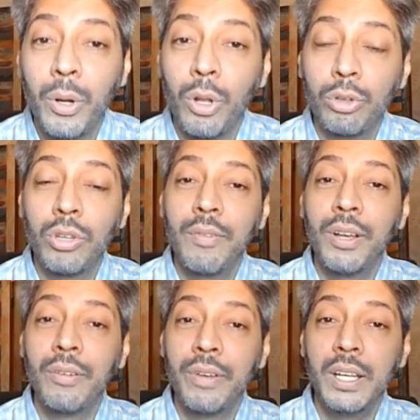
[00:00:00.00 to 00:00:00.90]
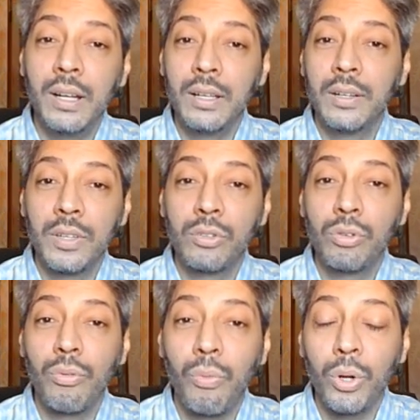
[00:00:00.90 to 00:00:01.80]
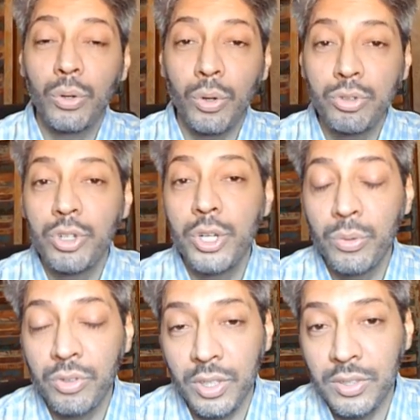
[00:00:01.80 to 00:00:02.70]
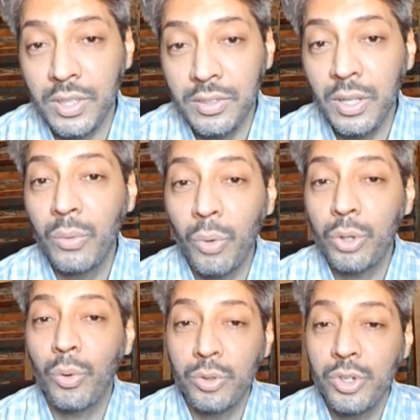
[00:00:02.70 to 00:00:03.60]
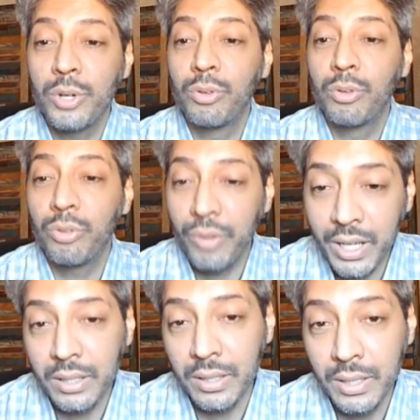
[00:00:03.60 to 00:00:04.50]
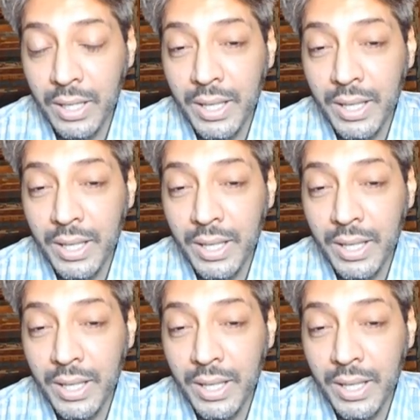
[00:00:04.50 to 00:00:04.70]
but also having a very clear sense of what constitutes success and what constitutes failure.